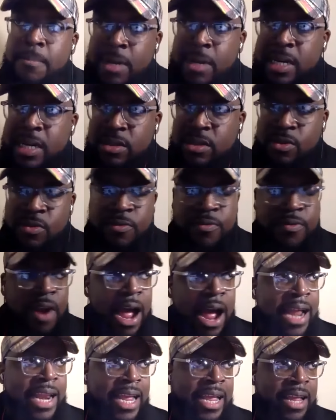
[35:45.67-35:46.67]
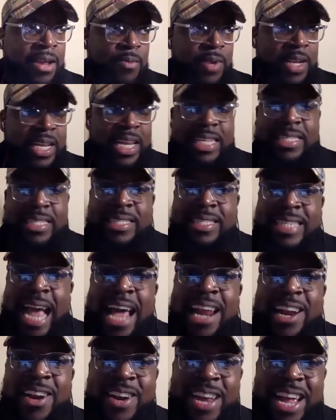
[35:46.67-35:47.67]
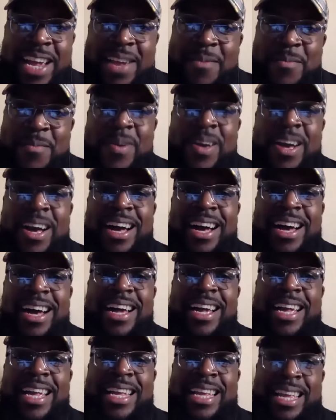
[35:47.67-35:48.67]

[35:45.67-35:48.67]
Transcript: Monday through Friday, and we did Saturday uh,